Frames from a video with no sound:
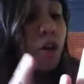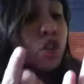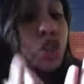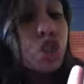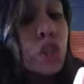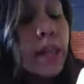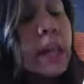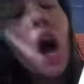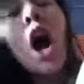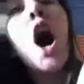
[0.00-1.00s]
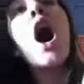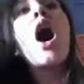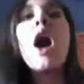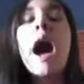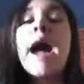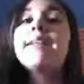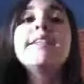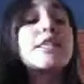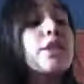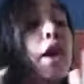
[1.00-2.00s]
a, like, I
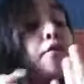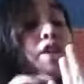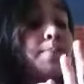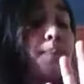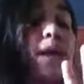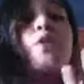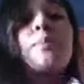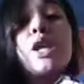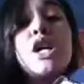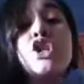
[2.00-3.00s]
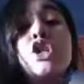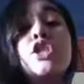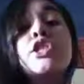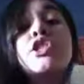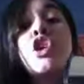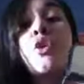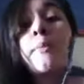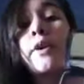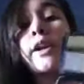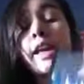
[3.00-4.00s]
just love this pink blush. It's
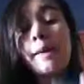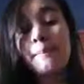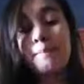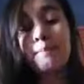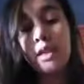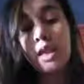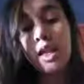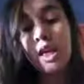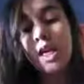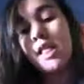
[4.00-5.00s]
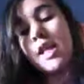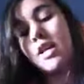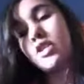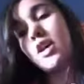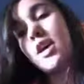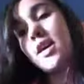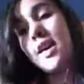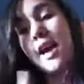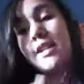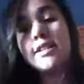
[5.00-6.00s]
so pretty. That's
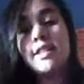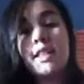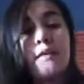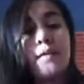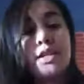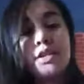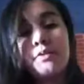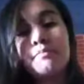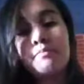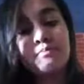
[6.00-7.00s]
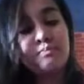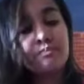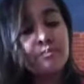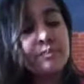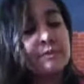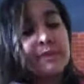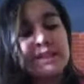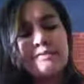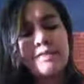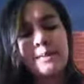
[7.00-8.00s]
why I just love it.
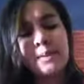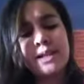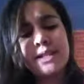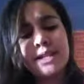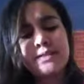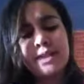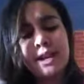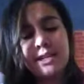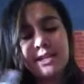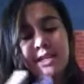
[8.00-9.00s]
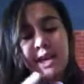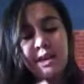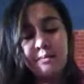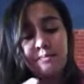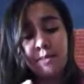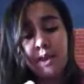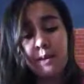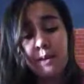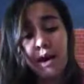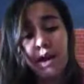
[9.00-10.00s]
That didn't really make sense what I just said.
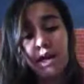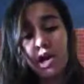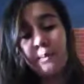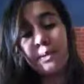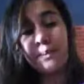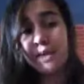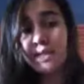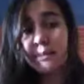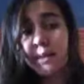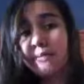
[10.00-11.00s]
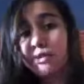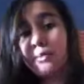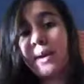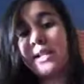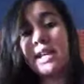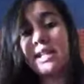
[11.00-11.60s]
My compliments sometimes don't make